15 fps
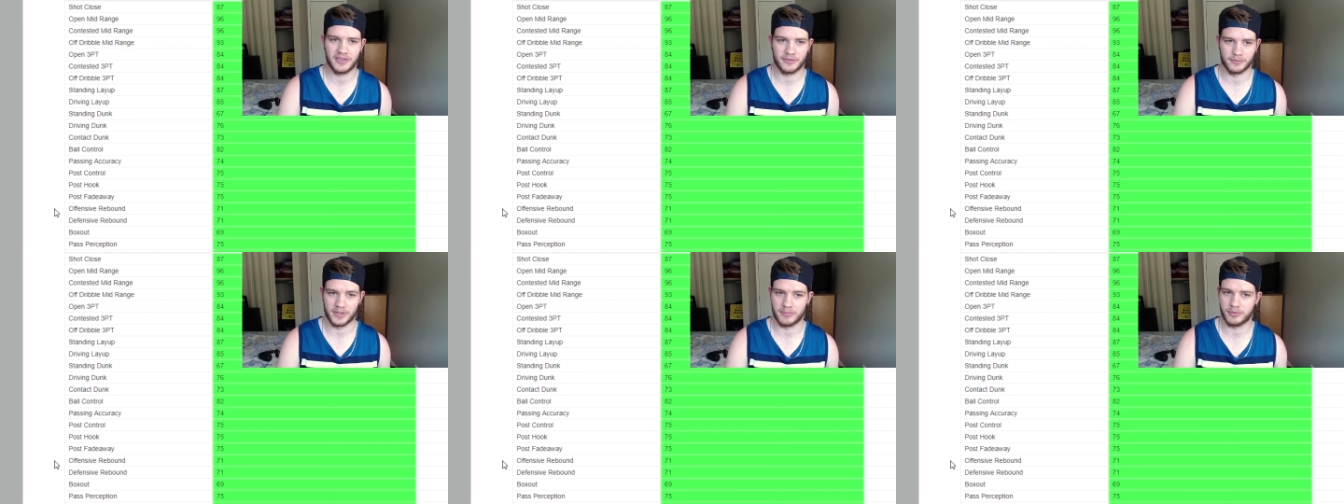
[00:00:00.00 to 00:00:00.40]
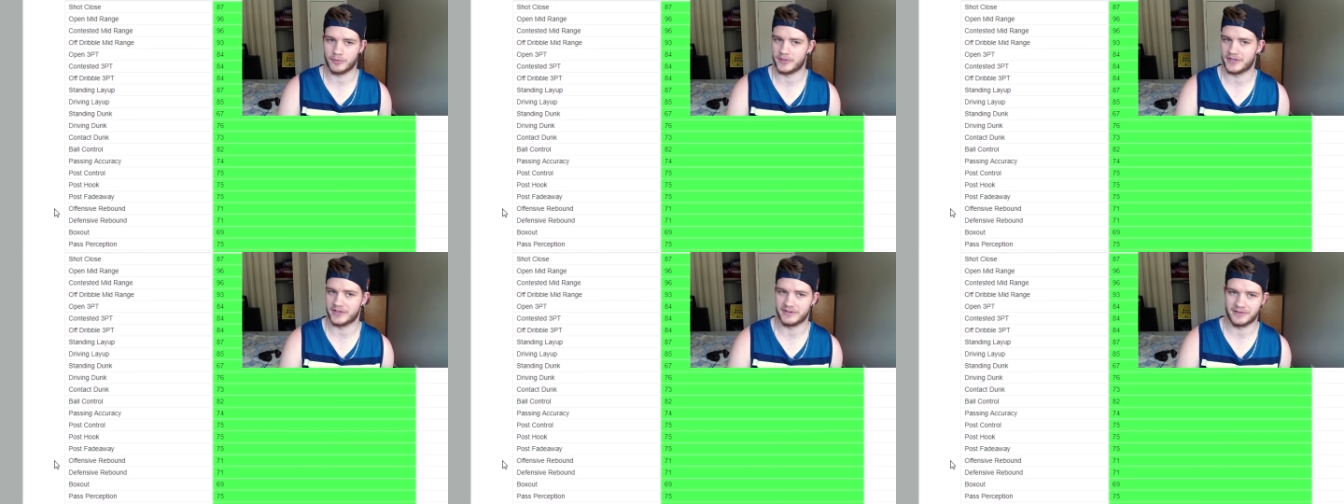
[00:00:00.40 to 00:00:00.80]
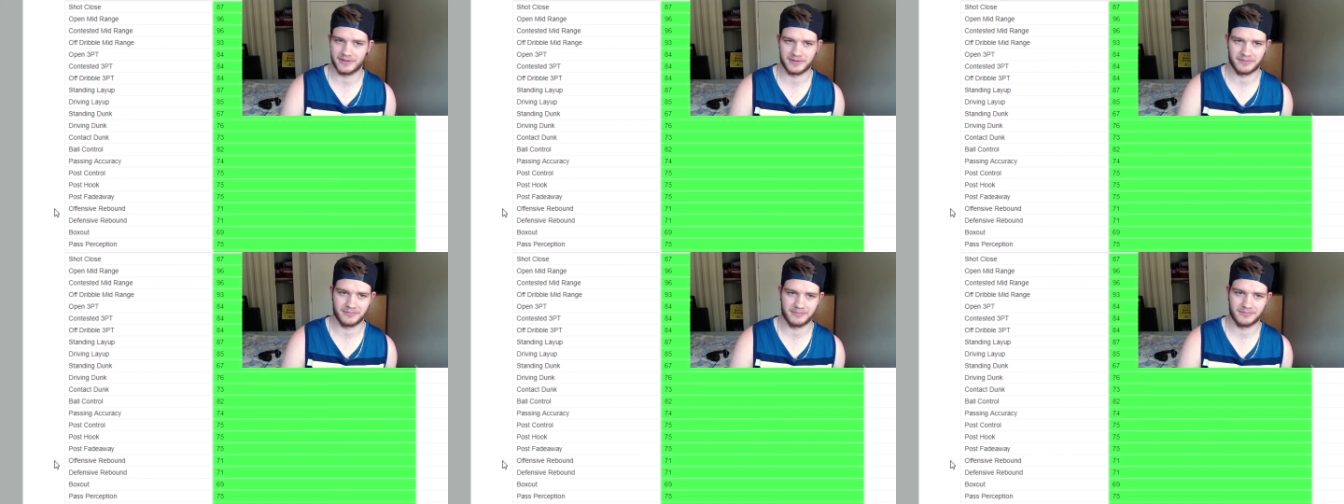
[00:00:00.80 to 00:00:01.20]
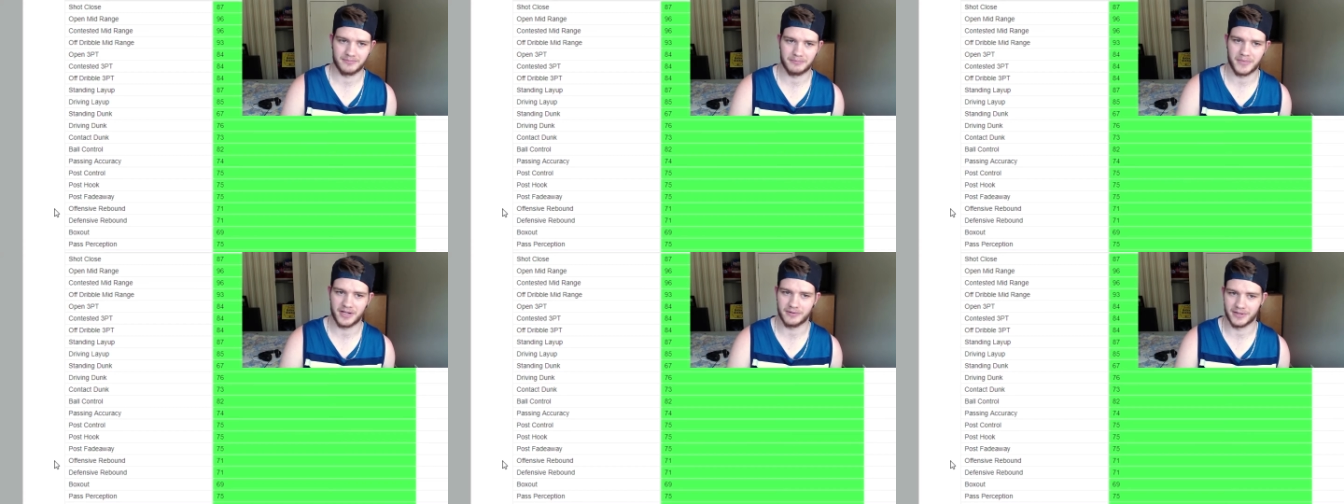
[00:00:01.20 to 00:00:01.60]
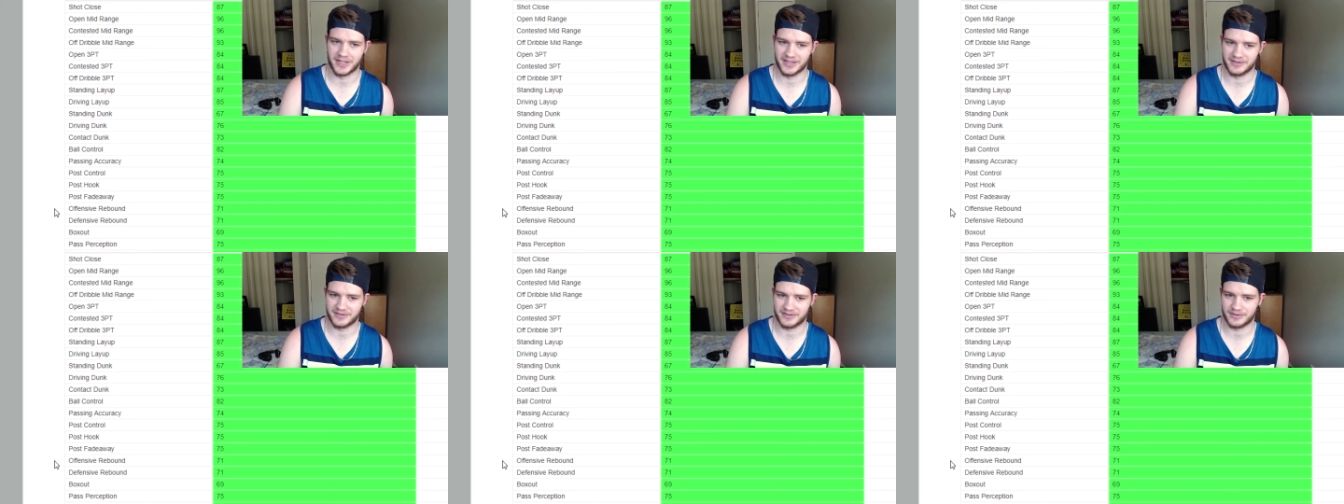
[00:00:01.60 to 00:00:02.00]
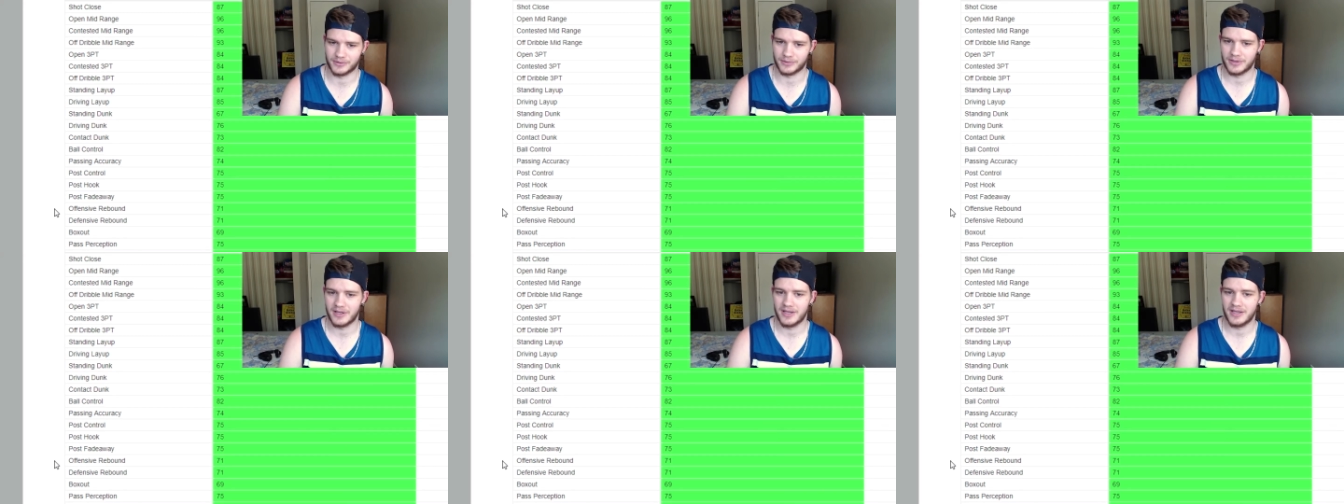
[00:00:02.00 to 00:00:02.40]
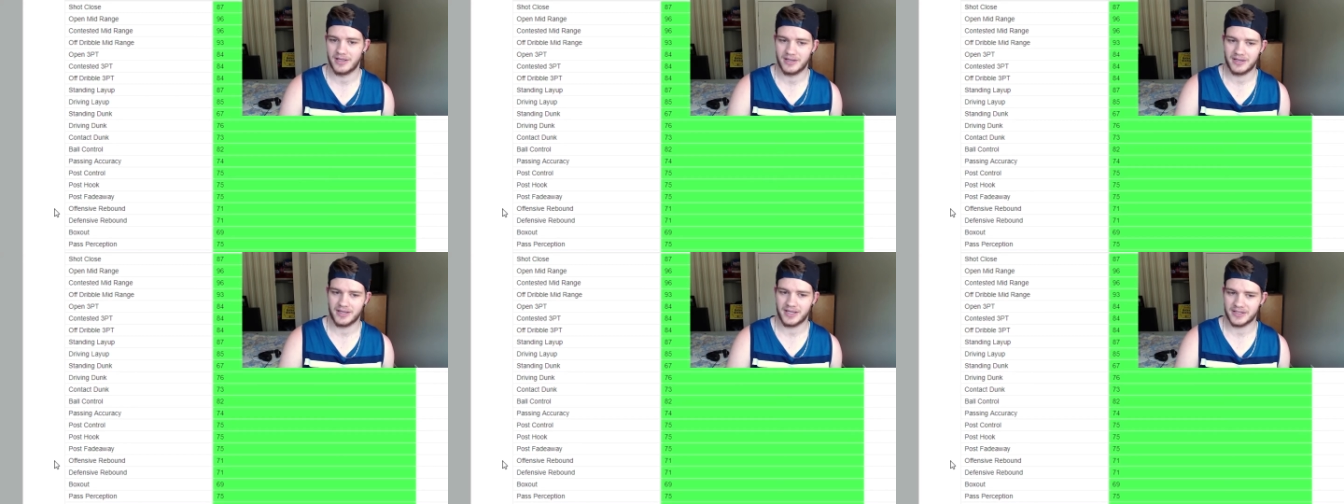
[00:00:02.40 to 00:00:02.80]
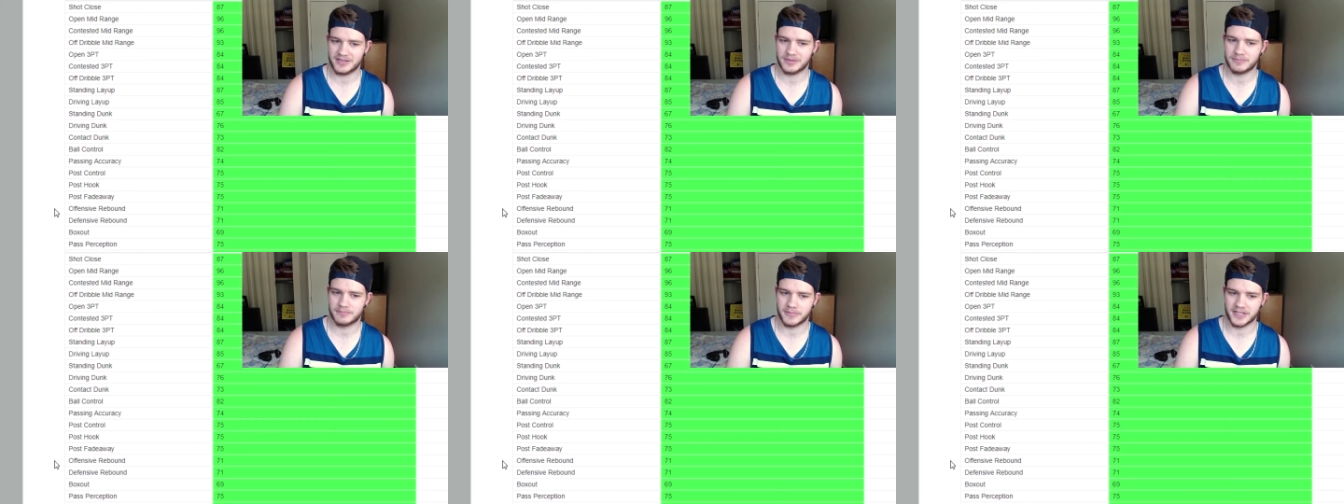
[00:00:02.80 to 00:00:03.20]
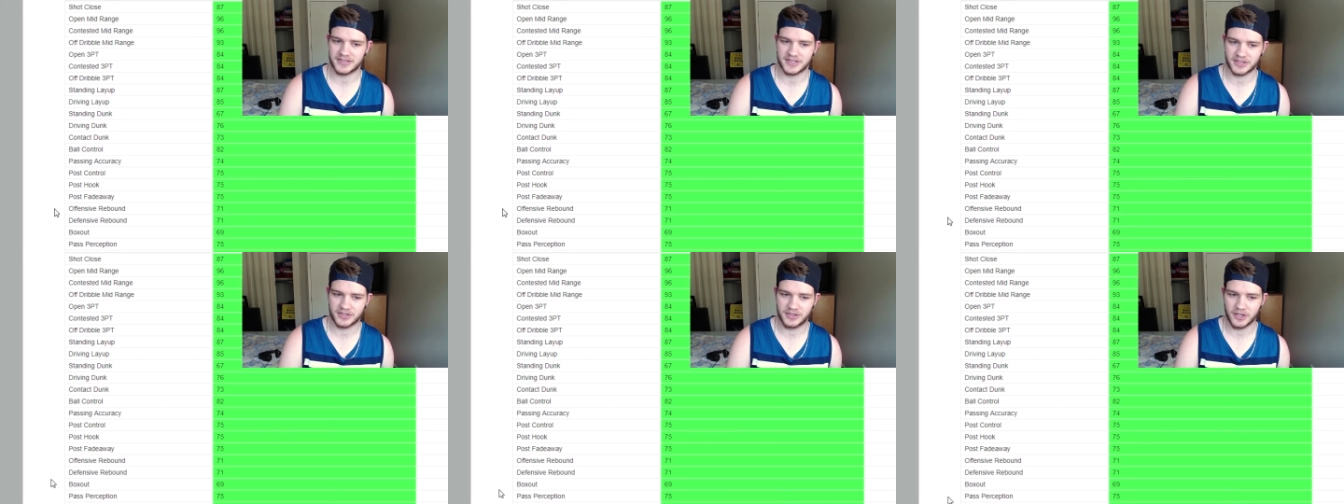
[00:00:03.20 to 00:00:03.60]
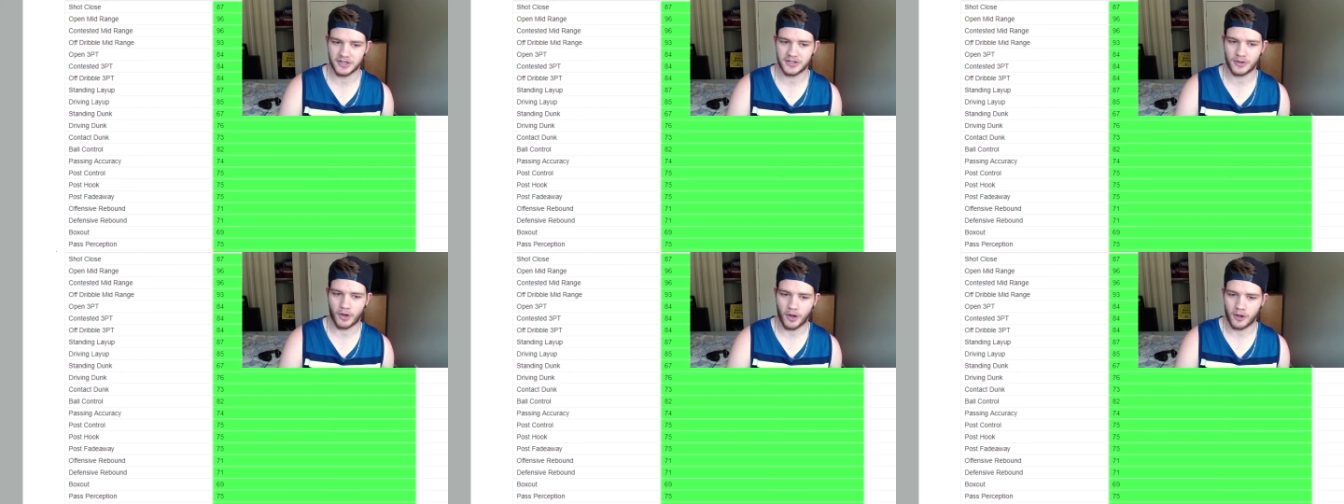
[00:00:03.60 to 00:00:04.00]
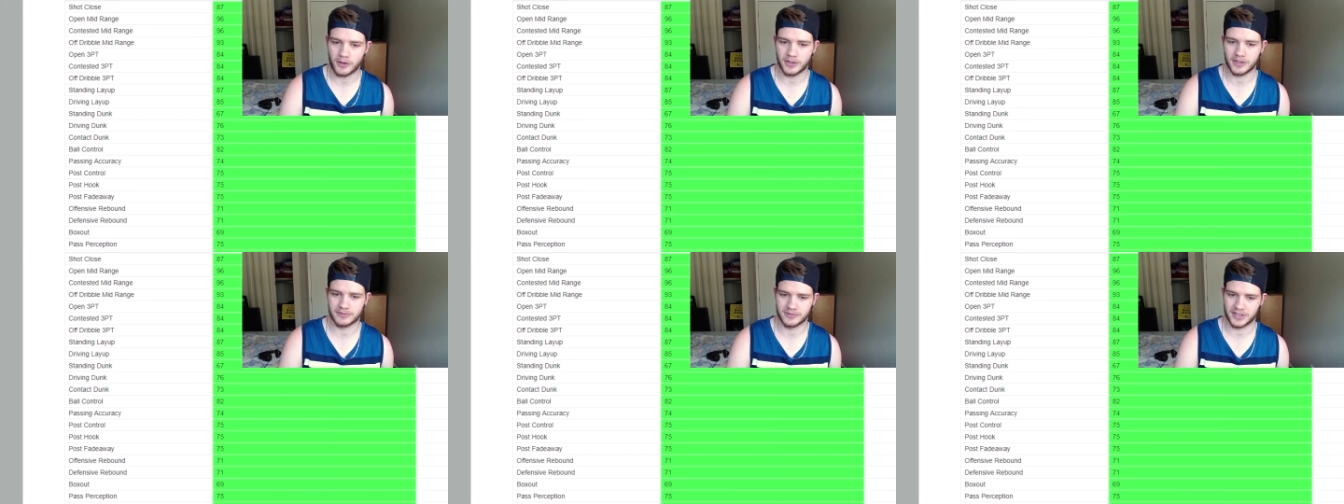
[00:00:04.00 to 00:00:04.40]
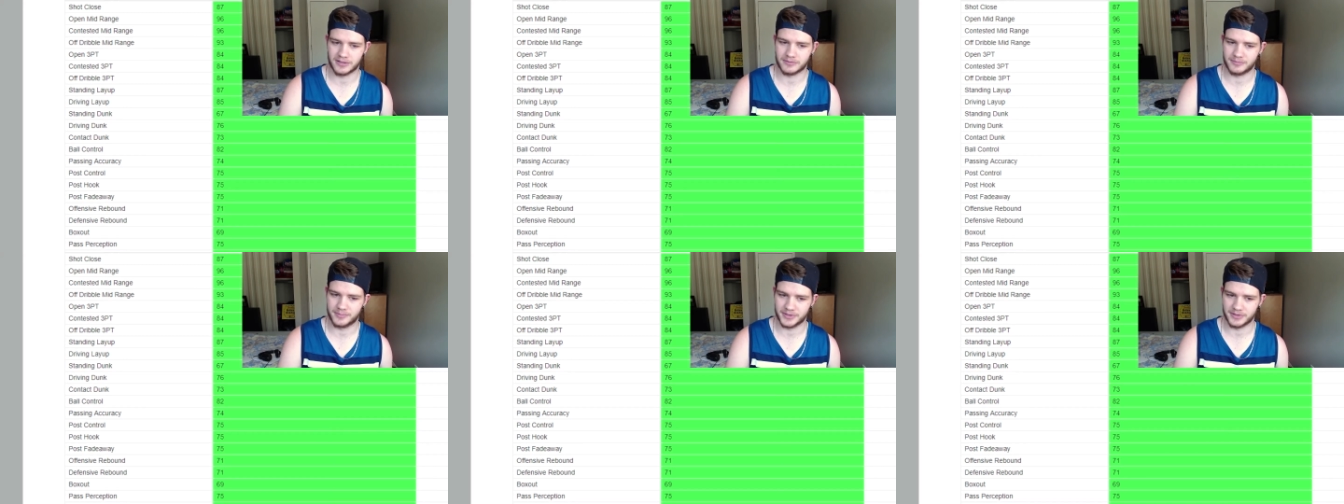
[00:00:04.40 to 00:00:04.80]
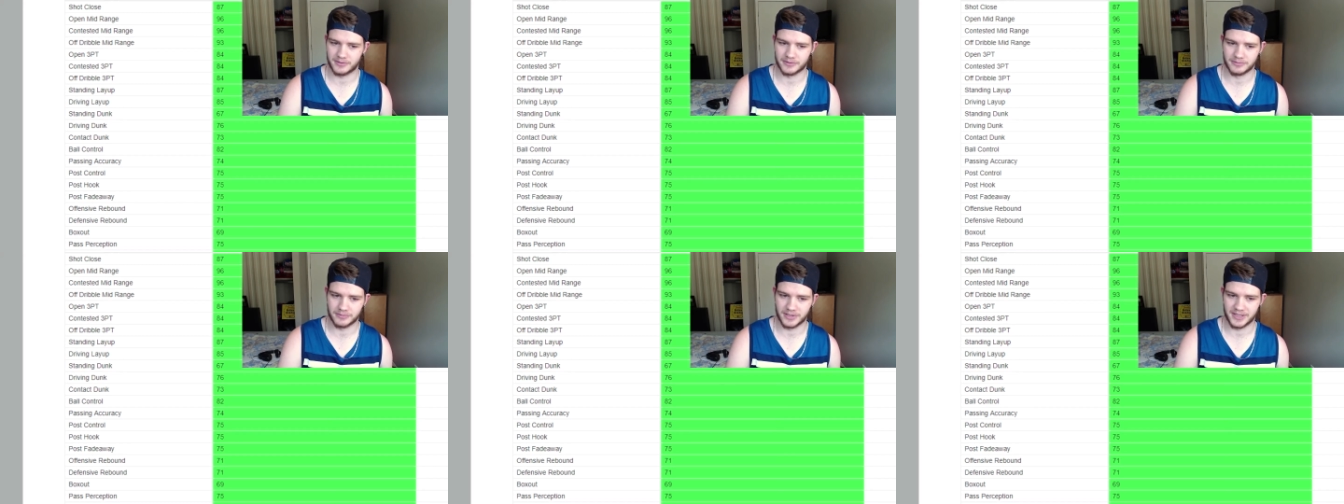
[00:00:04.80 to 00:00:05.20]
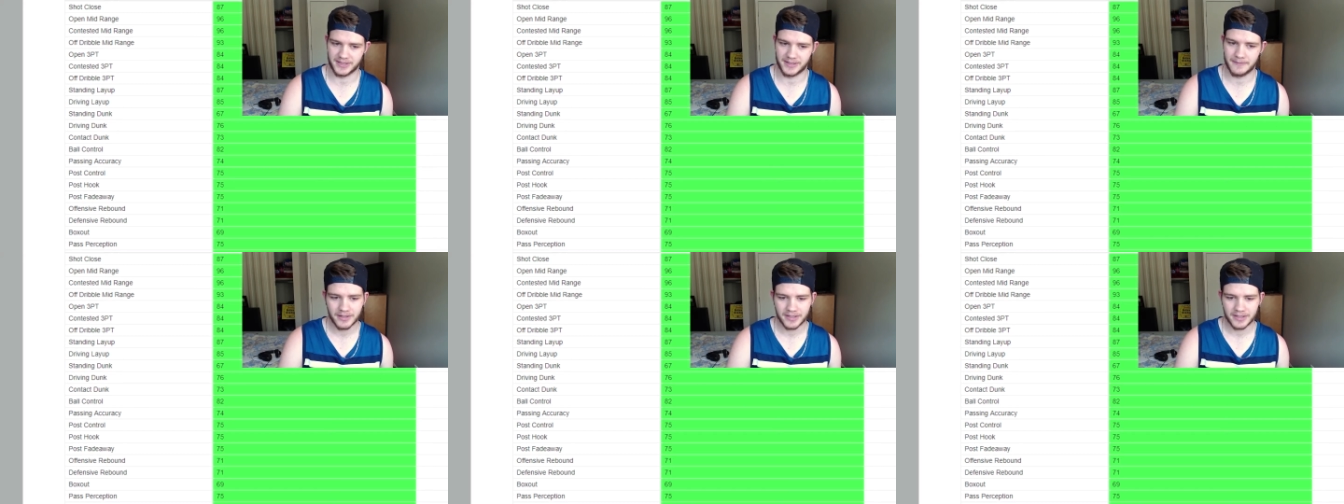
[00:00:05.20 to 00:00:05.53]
three-pointer and mid-range. So it's a good all-around build, really.